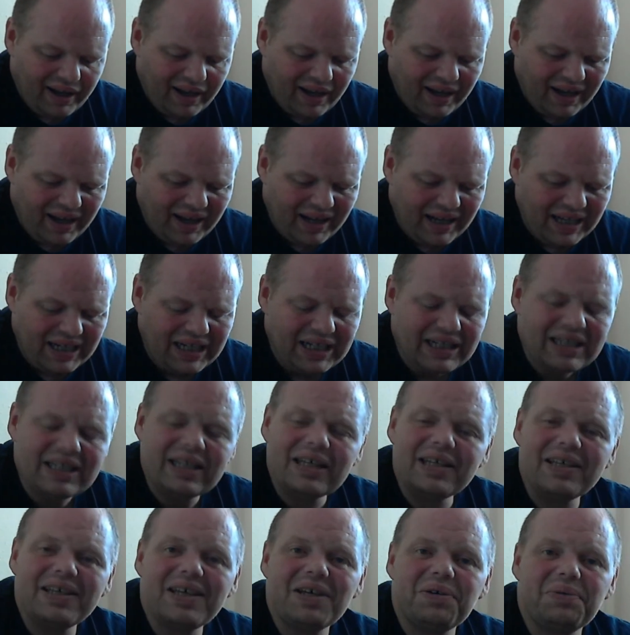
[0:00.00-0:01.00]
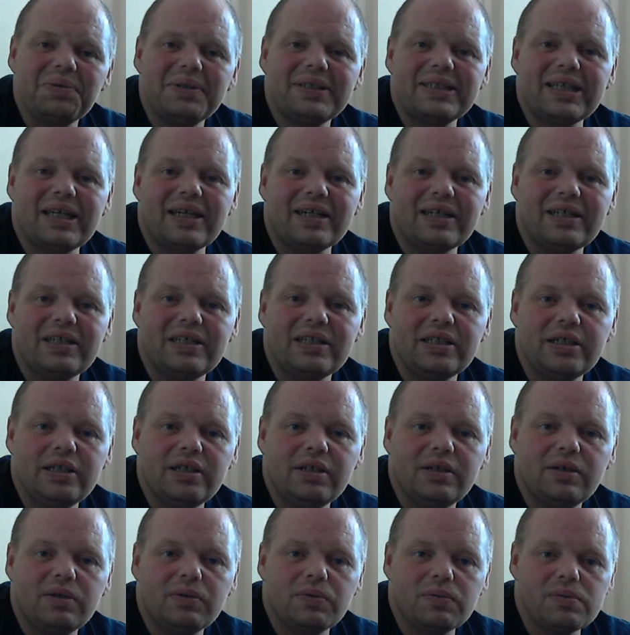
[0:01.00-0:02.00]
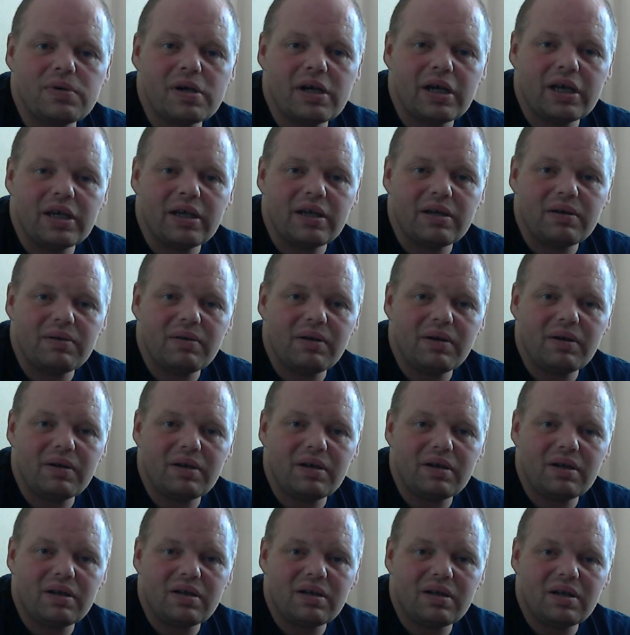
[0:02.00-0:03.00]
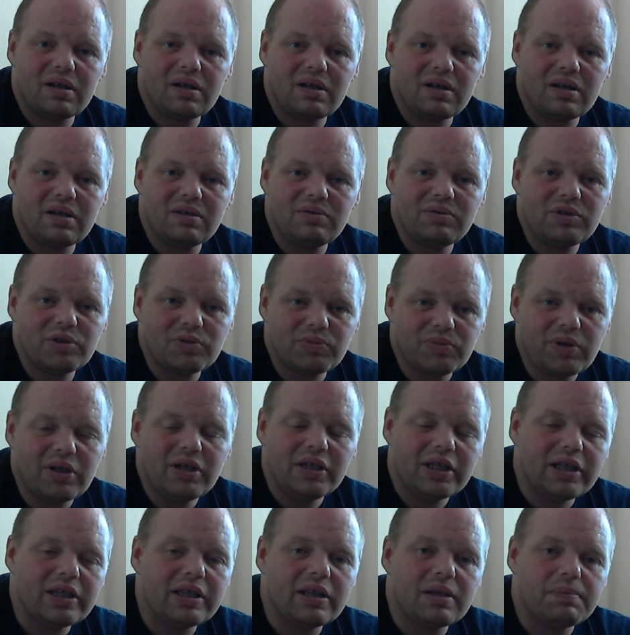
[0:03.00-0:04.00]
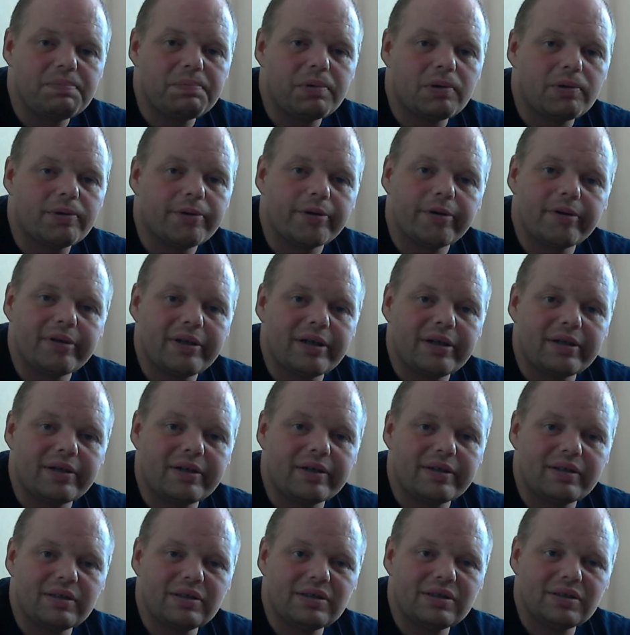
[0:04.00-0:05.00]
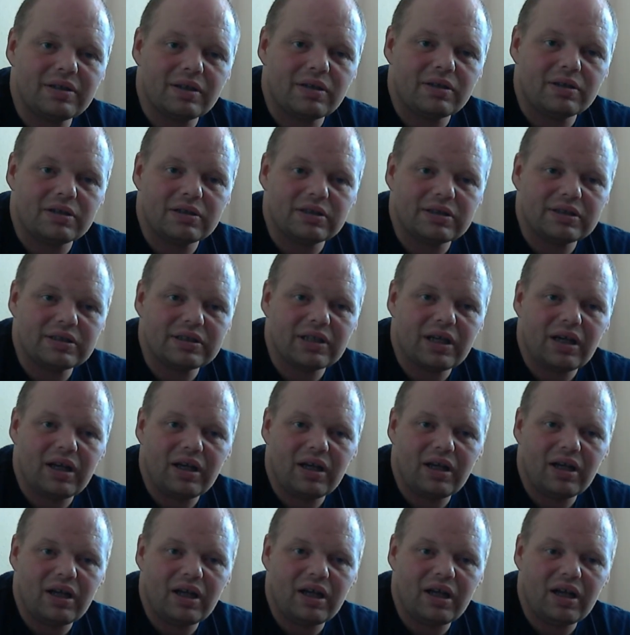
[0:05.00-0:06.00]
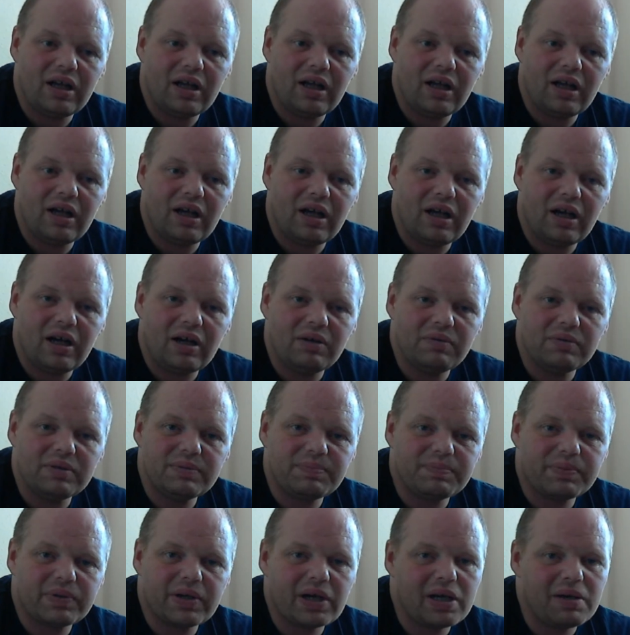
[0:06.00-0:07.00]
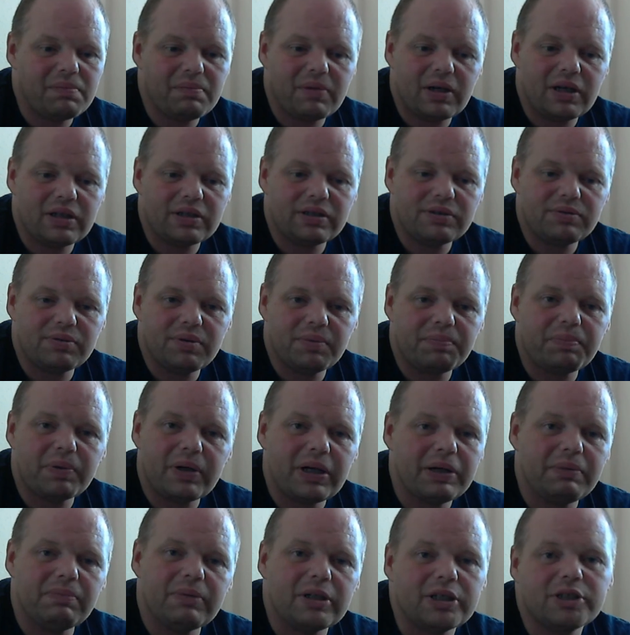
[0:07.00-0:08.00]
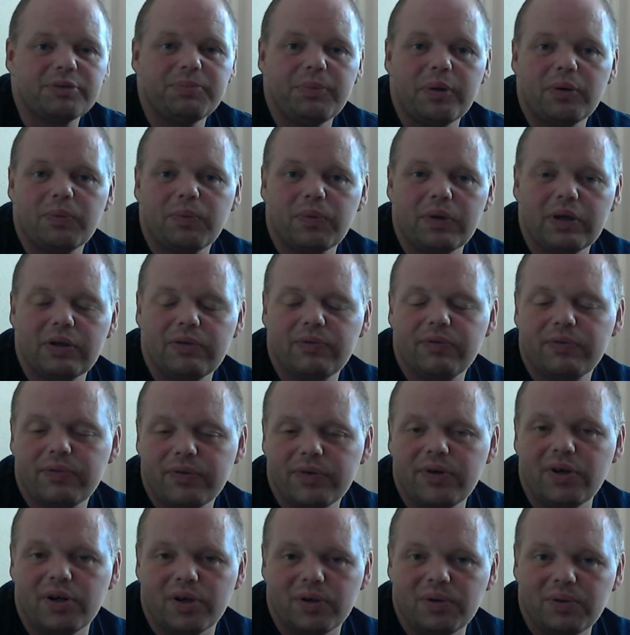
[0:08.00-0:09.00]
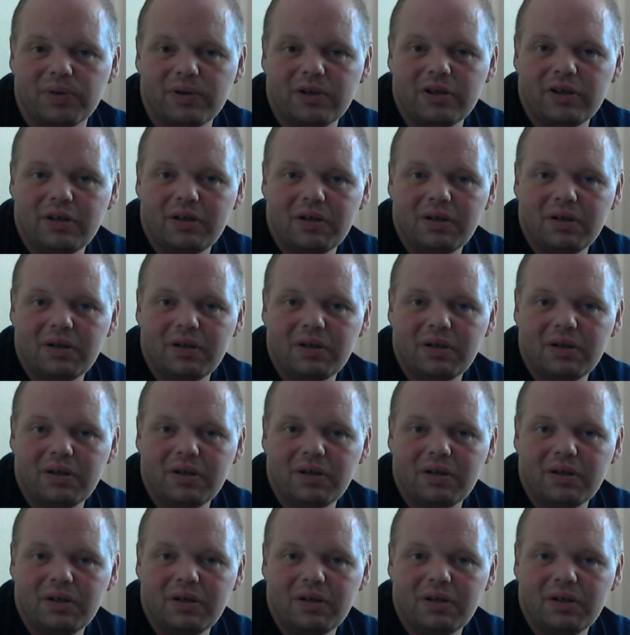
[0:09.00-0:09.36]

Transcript: And it didn't go exactly great. I was running the portal under the stars. We're pretty much midway through.